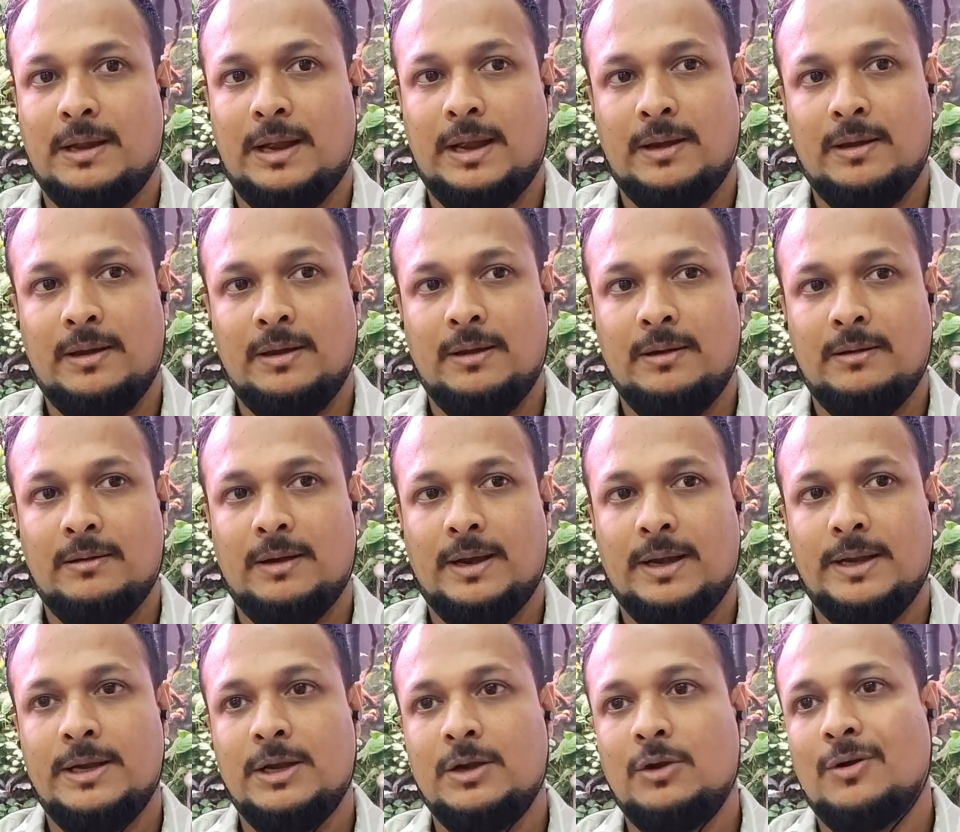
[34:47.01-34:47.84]
I
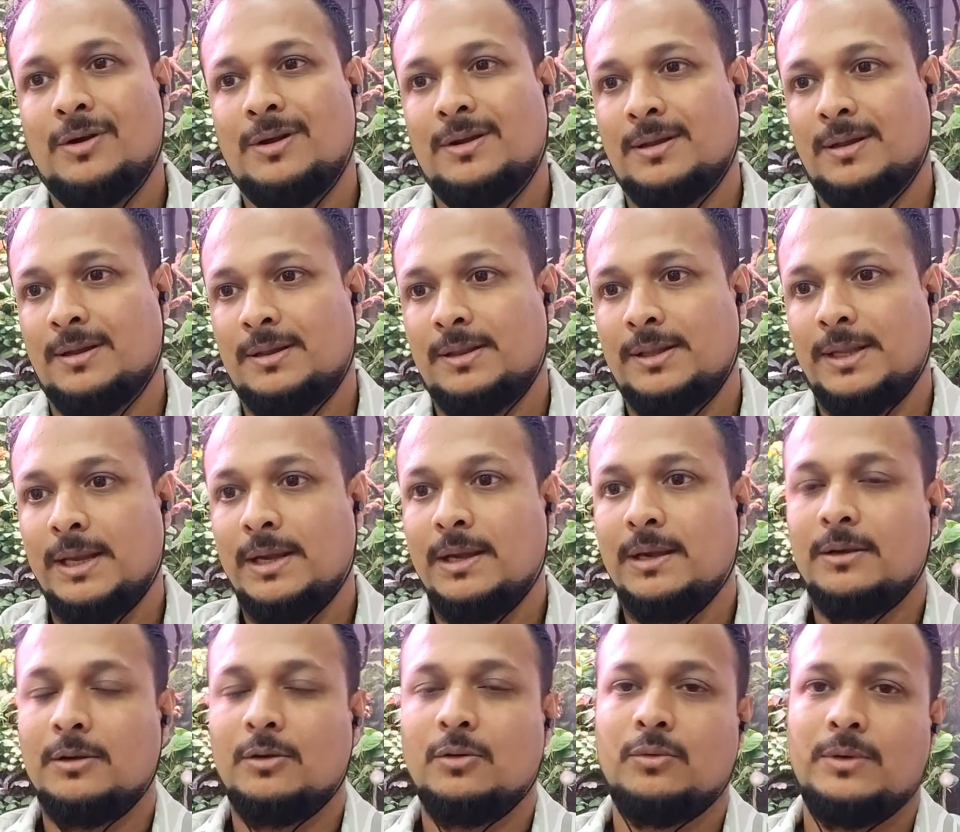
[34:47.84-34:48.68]
did not
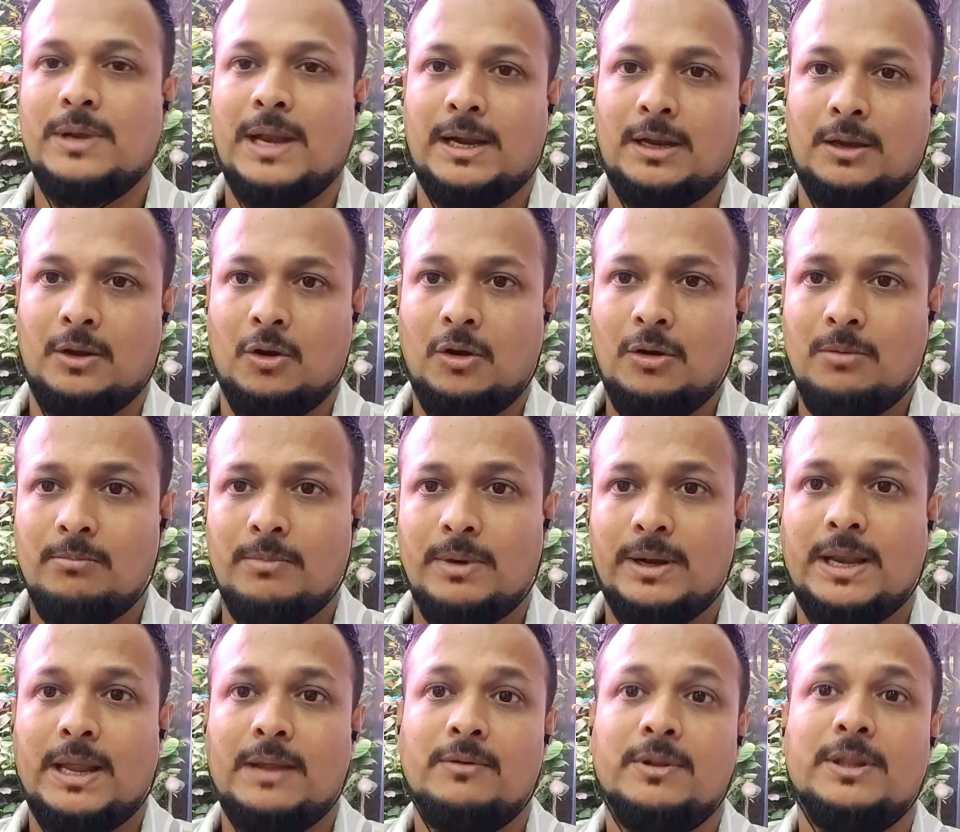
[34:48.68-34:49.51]
sustain it to that long,
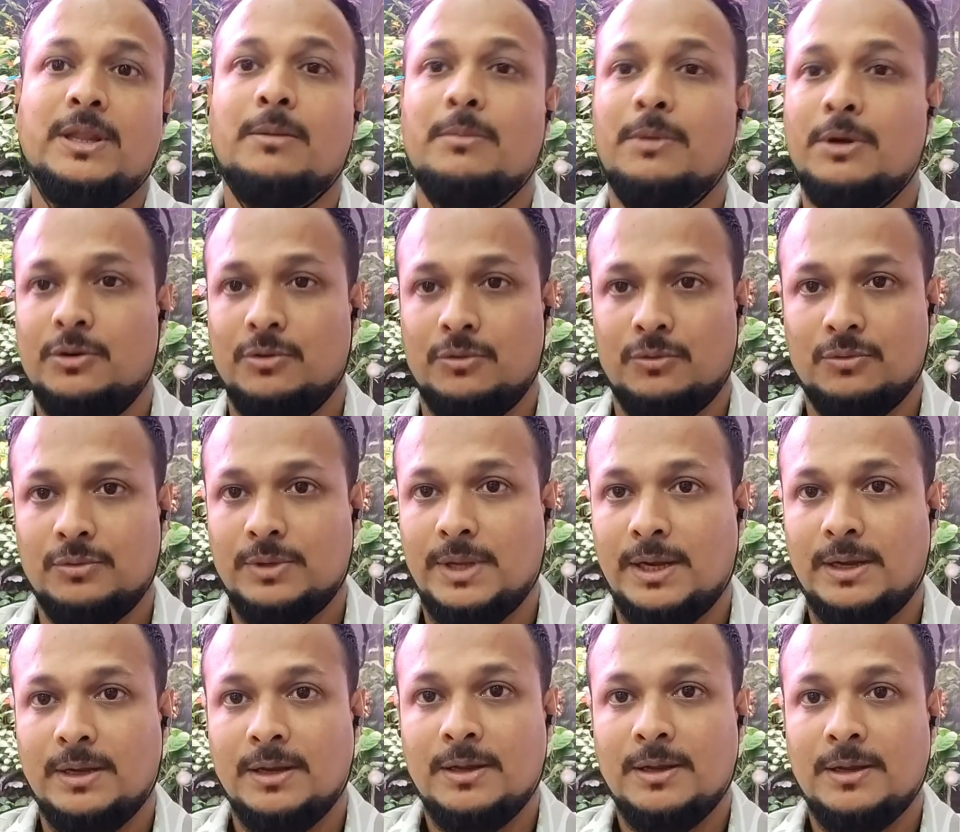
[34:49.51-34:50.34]
but I was able to
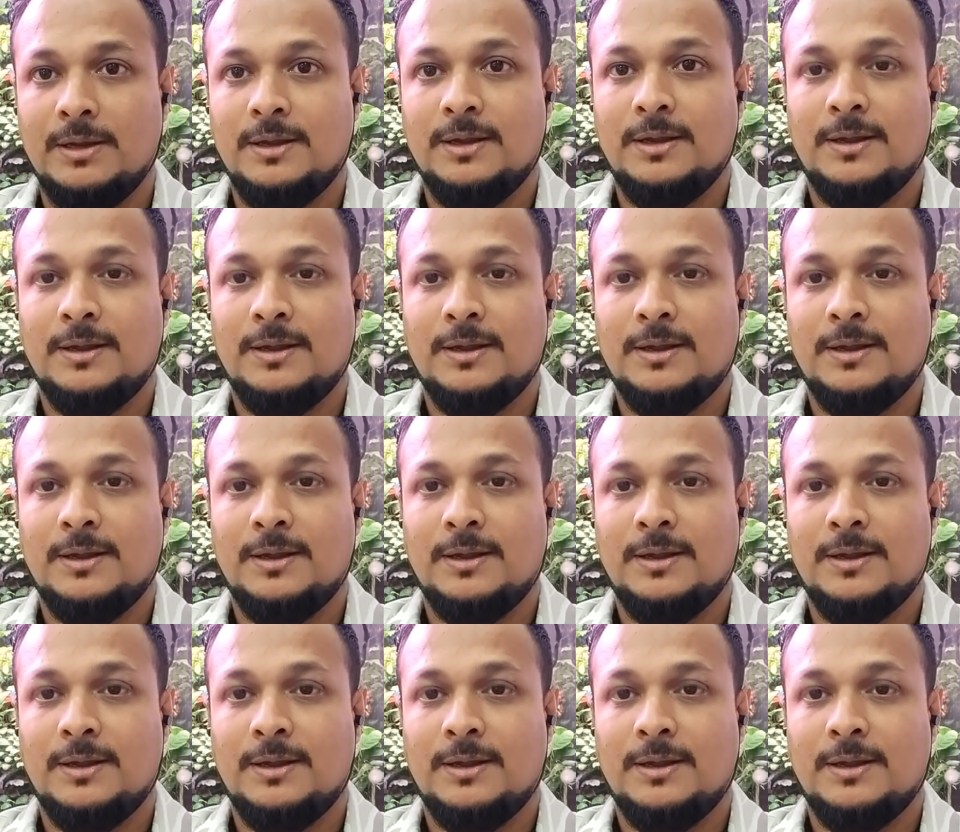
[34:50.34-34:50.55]
do that.